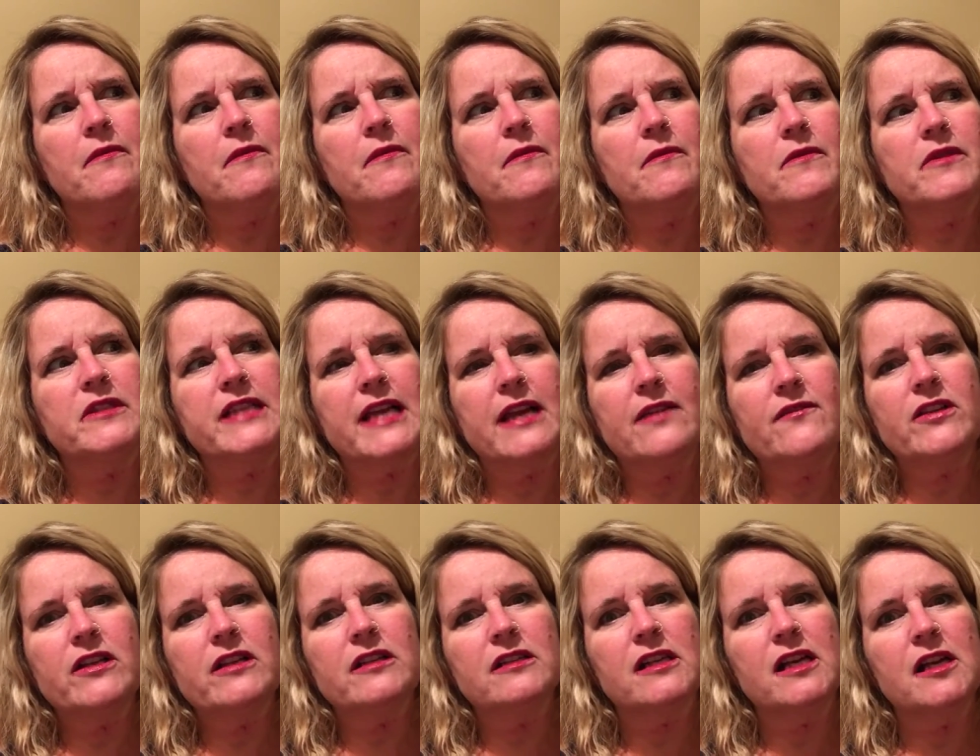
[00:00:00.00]
was
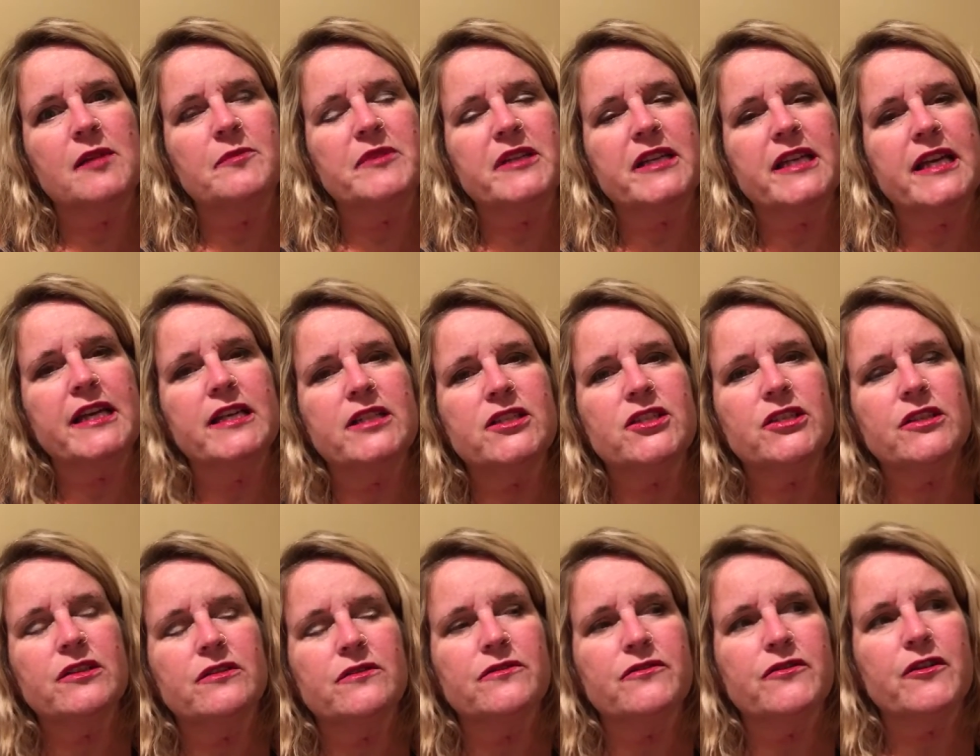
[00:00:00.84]
having a
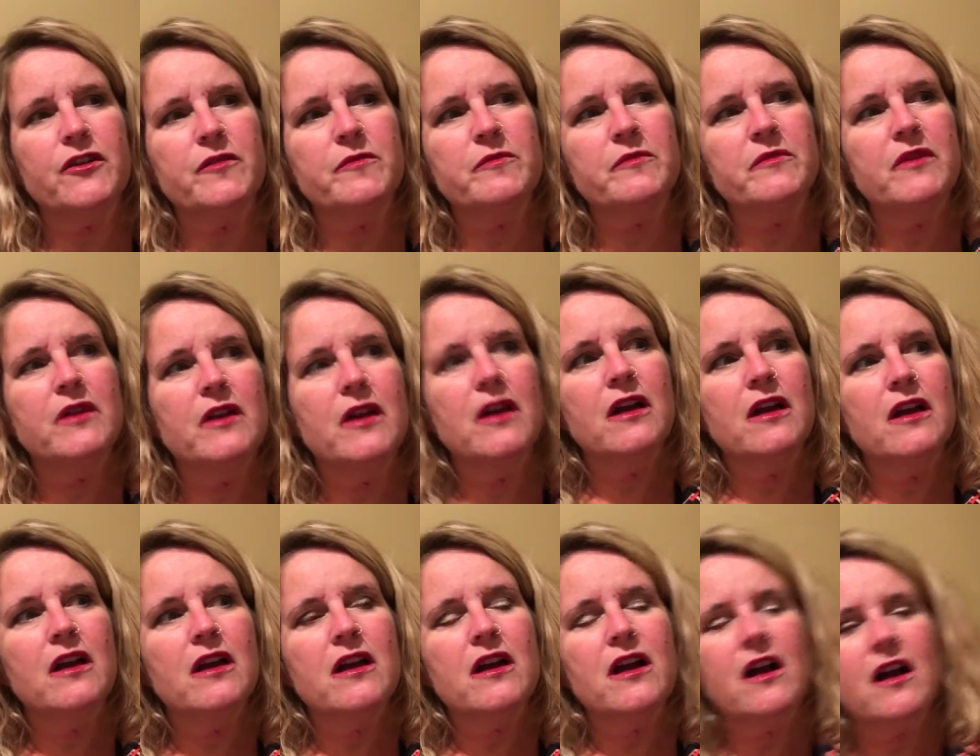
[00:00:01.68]
complication from
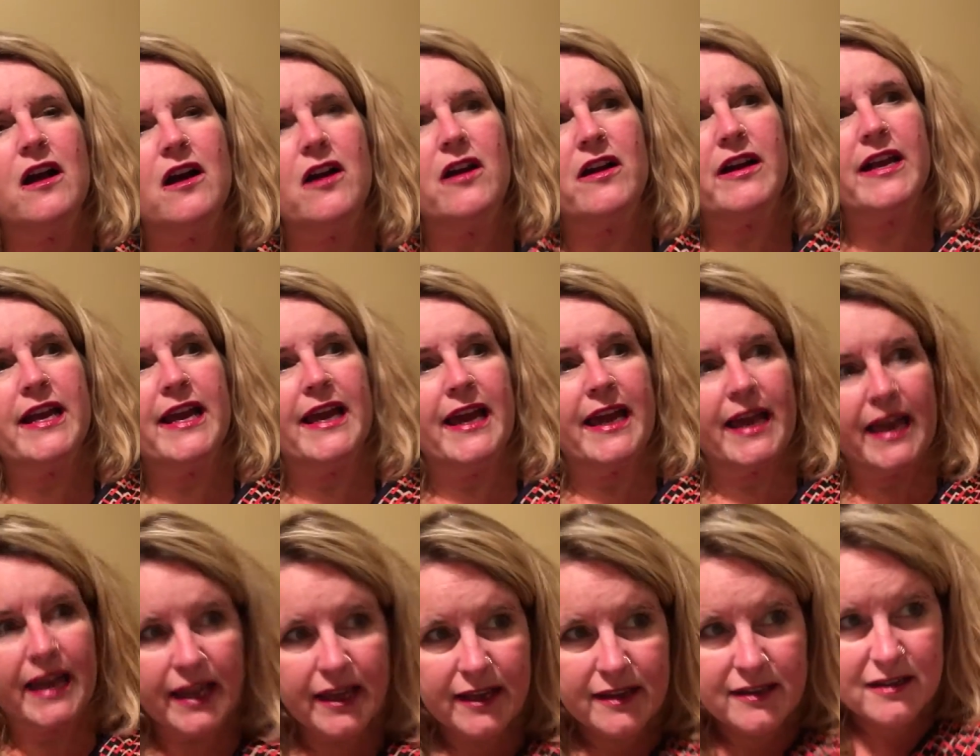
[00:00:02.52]

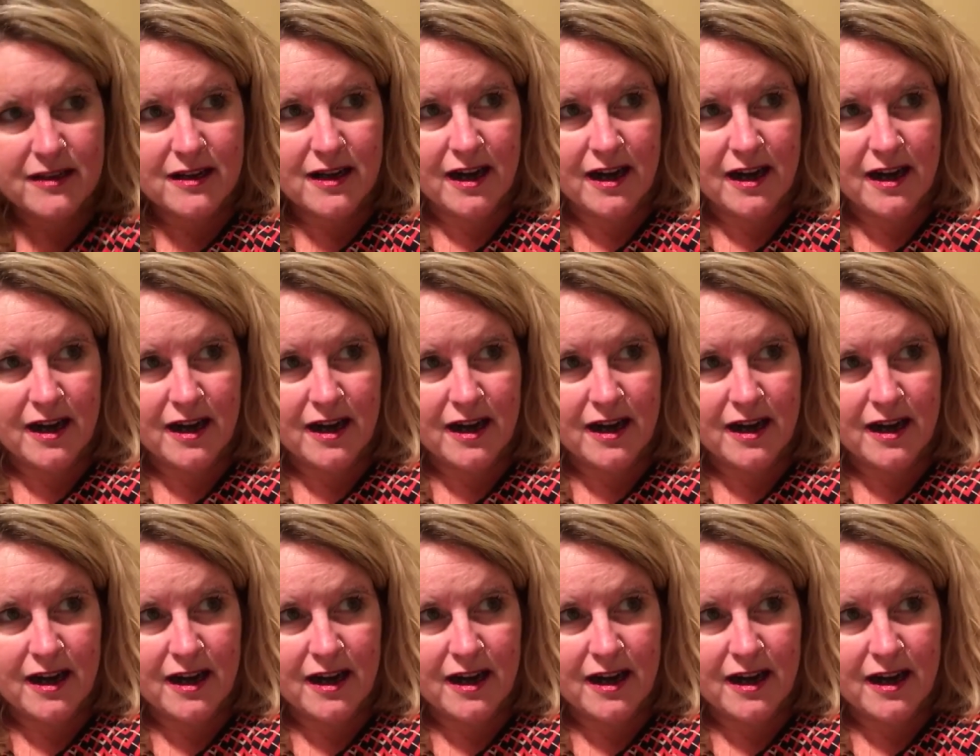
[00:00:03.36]
RA,